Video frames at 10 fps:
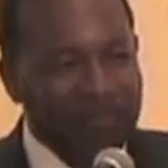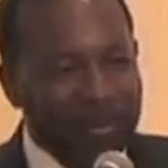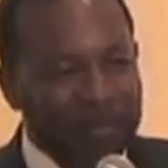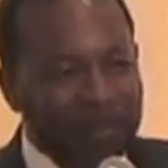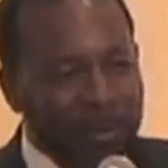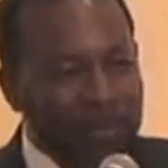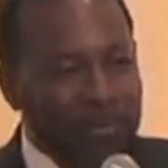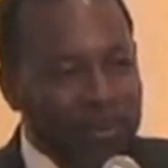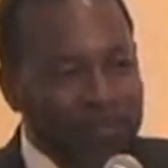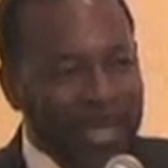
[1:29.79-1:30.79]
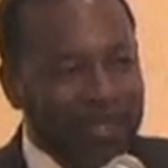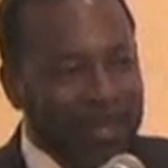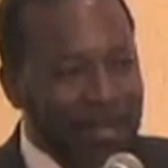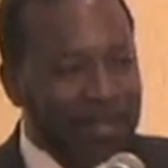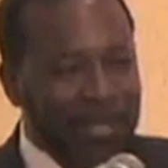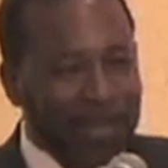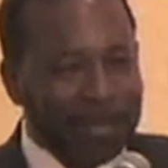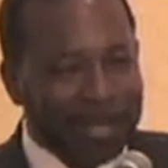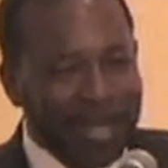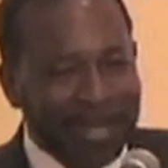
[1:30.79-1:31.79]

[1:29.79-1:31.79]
from the moon. You better tell her something."